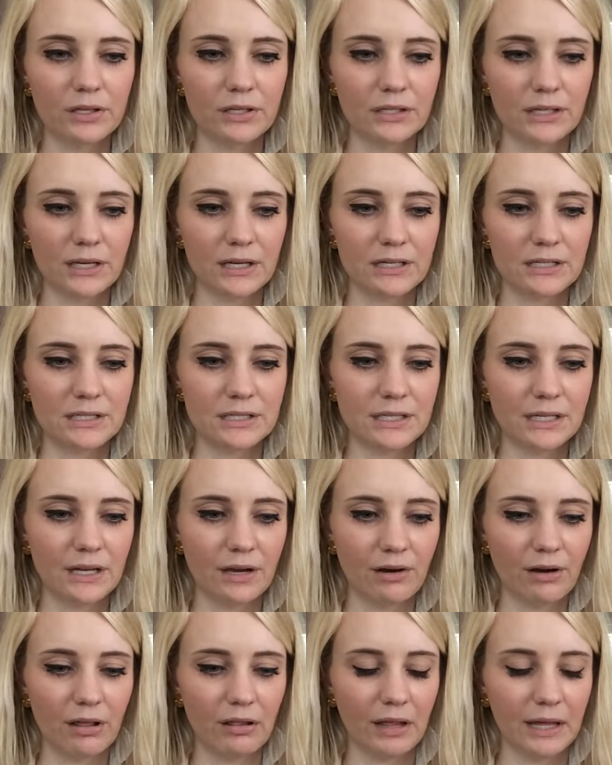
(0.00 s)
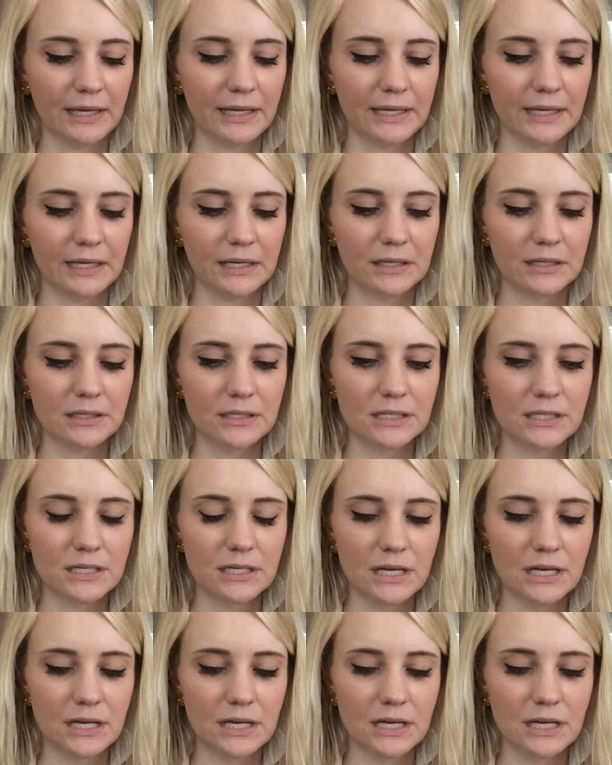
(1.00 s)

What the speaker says: and kind of see how I like it.